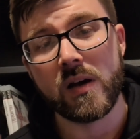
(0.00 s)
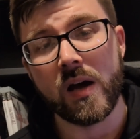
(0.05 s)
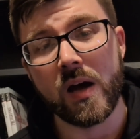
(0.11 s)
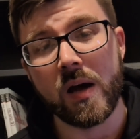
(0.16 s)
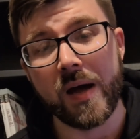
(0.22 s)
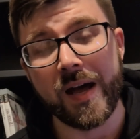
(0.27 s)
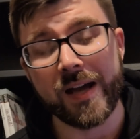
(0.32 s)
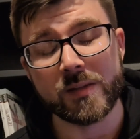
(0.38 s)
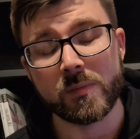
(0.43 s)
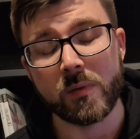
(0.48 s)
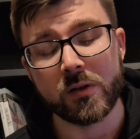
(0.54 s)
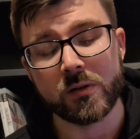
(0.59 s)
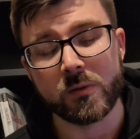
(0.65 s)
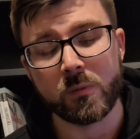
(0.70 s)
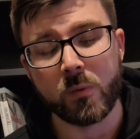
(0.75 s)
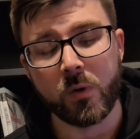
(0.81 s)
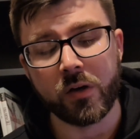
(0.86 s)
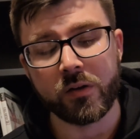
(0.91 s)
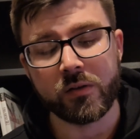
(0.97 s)

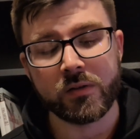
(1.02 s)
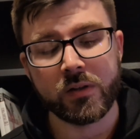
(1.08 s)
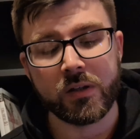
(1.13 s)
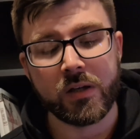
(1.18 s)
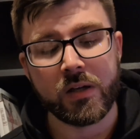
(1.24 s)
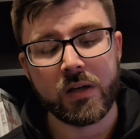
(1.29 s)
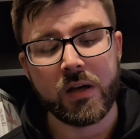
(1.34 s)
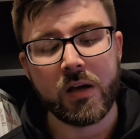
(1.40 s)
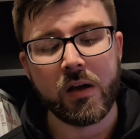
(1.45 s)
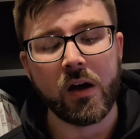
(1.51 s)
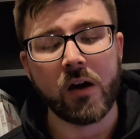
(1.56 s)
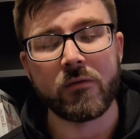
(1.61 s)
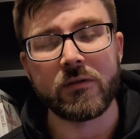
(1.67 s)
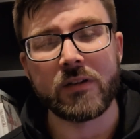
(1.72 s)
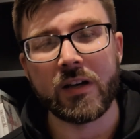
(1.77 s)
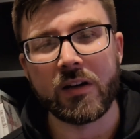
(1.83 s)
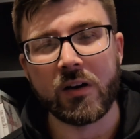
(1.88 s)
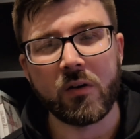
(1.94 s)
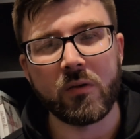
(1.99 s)
Xbox One.
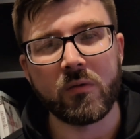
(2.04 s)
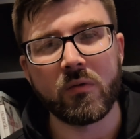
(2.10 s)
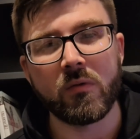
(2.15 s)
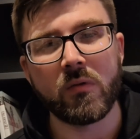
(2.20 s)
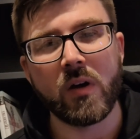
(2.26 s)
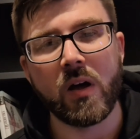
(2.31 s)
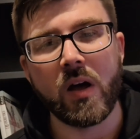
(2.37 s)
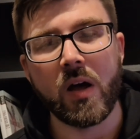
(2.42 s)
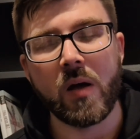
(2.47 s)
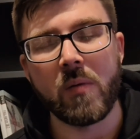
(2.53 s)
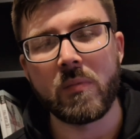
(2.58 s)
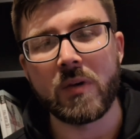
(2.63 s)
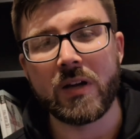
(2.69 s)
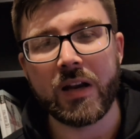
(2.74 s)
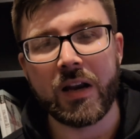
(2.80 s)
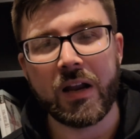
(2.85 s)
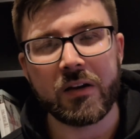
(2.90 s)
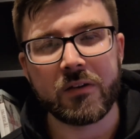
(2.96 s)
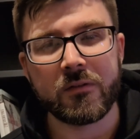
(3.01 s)
Obviously I don't
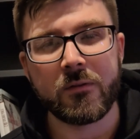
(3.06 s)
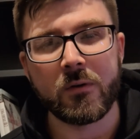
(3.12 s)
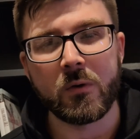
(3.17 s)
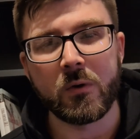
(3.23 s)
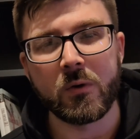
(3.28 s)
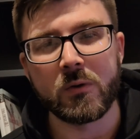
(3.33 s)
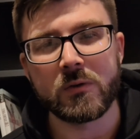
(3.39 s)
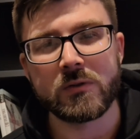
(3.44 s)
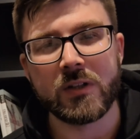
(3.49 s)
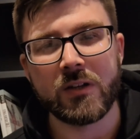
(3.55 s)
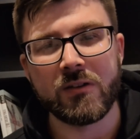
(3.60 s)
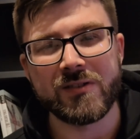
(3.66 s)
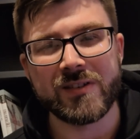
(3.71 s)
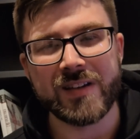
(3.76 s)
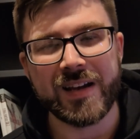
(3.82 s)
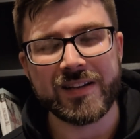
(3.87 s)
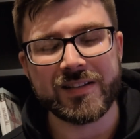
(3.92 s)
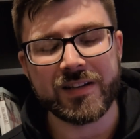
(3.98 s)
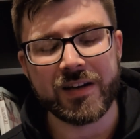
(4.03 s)
collect for
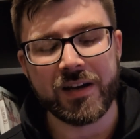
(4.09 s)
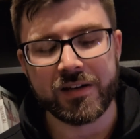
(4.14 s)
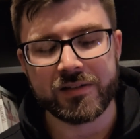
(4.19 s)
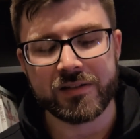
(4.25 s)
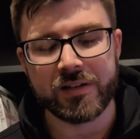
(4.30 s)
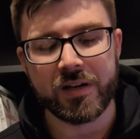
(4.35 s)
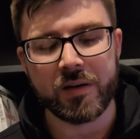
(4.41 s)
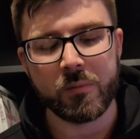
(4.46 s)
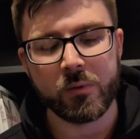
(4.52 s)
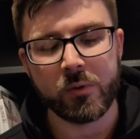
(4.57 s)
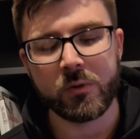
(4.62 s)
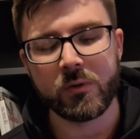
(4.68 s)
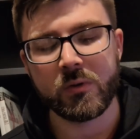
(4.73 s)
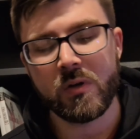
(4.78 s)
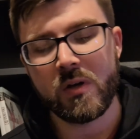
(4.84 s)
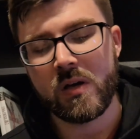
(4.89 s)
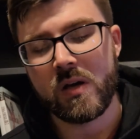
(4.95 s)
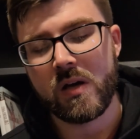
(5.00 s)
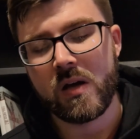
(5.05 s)
Series S and X anymore,
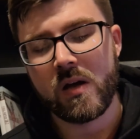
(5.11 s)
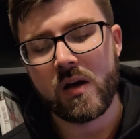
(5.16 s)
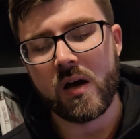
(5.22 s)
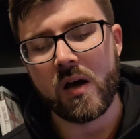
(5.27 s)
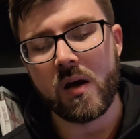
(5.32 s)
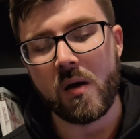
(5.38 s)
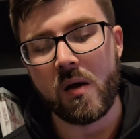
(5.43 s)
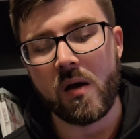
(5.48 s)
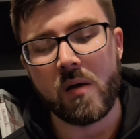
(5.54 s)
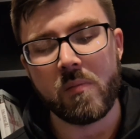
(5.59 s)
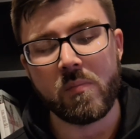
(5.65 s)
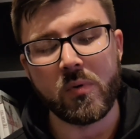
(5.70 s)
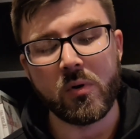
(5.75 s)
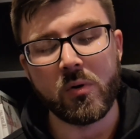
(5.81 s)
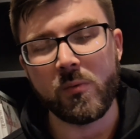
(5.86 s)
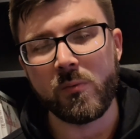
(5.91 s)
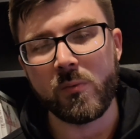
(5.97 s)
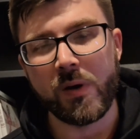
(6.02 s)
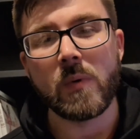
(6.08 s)

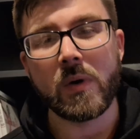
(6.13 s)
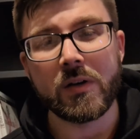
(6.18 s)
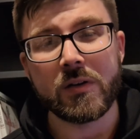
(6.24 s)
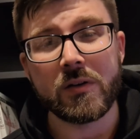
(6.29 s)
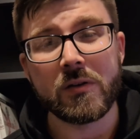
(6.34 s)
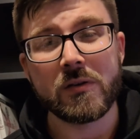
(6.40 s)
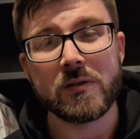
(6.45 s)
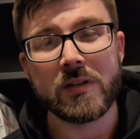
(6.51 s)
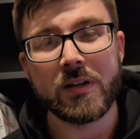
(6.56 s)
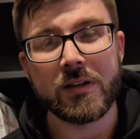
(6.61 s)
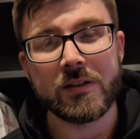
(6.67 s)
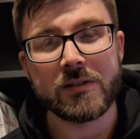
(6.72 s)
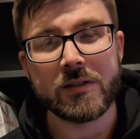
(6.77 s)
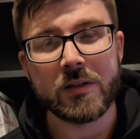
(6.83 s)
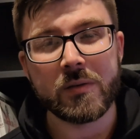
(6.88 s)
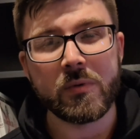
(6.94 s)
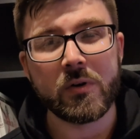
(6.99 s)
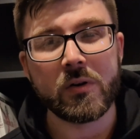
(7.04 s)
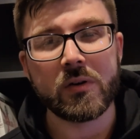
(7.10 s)
but when I do see the
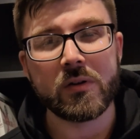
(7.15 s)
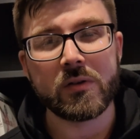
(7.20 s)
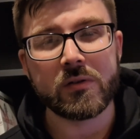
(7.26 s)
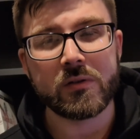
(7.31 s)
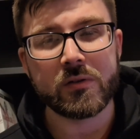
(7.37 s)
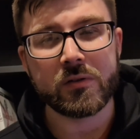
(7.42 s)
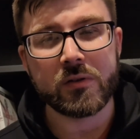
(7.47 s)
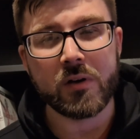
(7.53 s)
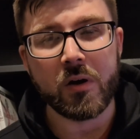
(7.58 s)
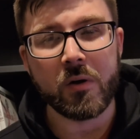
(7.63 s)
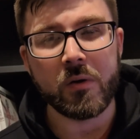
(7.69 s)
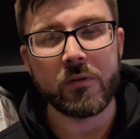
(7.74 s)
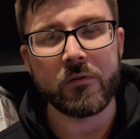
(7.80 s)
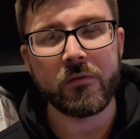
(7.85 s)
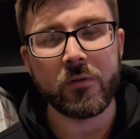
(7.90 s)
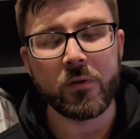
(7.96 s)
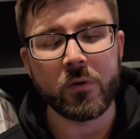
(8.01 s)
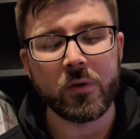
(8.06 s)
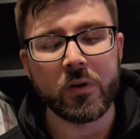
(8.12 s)
steelbook
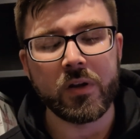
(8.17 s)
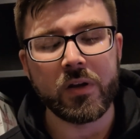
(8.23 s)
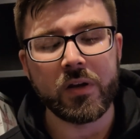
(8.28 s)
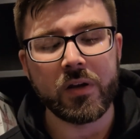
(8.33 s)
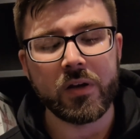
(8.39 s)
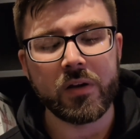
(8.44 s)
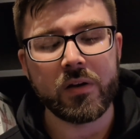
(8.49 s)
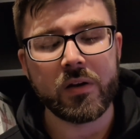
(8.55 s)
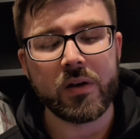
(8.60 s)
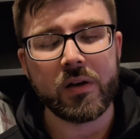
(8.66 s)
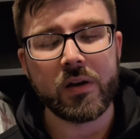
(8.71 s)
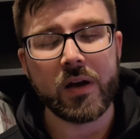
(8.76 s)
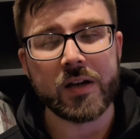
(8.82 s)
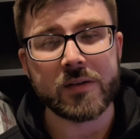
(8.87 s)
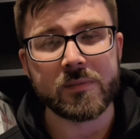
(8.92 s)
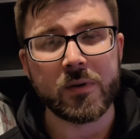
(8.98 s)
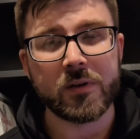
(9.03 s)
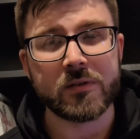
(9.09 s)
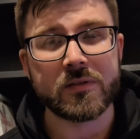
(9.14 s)
going for the
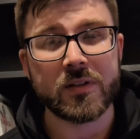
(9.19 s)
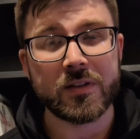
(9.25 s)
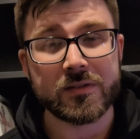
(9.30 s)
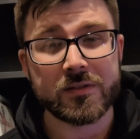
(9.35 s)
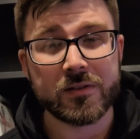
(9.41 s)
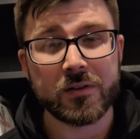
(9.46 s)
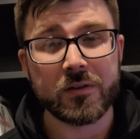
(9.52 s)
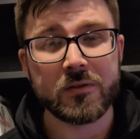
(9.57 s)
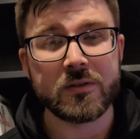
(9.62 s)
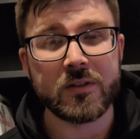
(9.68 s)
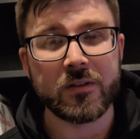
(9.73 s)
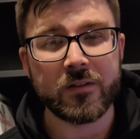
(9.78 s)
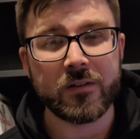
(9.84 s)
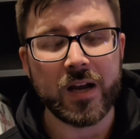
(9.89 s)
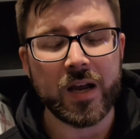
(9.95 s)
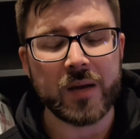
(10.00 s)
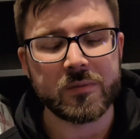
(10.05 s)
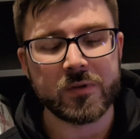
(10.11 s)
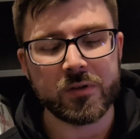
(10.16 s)
Xbox exclusive
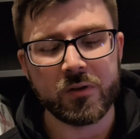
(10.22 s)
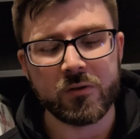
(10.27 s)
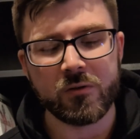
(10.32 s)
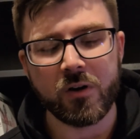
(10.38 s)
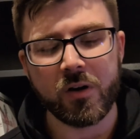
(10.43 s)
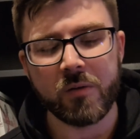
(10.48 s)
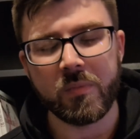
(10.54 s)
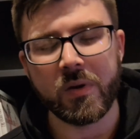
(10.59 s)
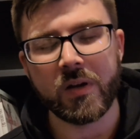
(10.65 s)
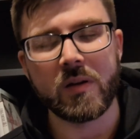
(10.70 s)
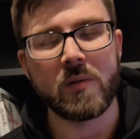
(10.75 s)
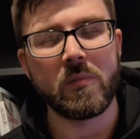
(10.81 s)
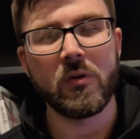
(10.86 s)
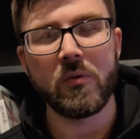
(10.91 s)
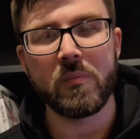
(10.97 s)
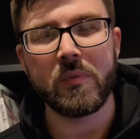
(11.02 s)
games, I do try and pick them